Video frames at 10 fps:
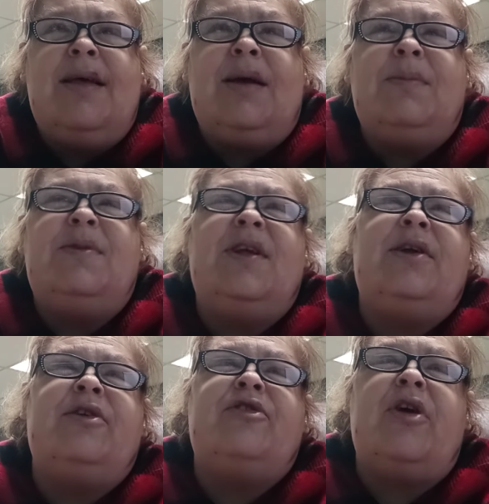like I'm
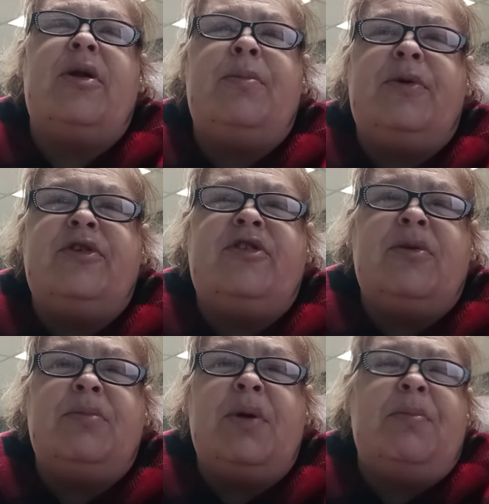sitting here trying to push
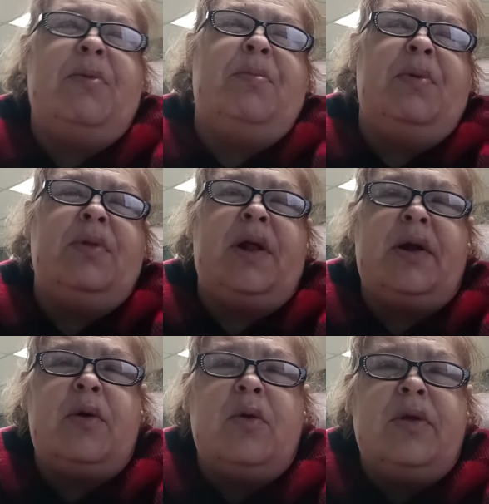some type of
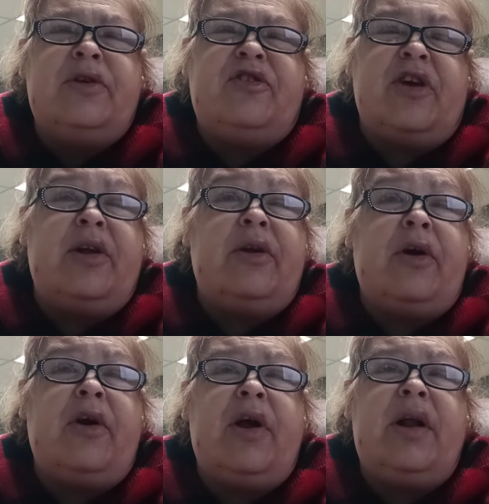political
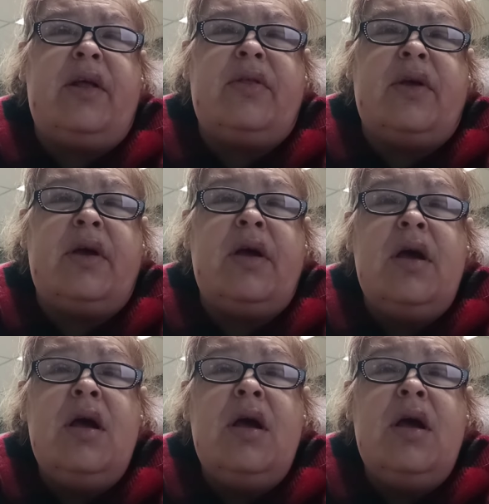agenda or anything.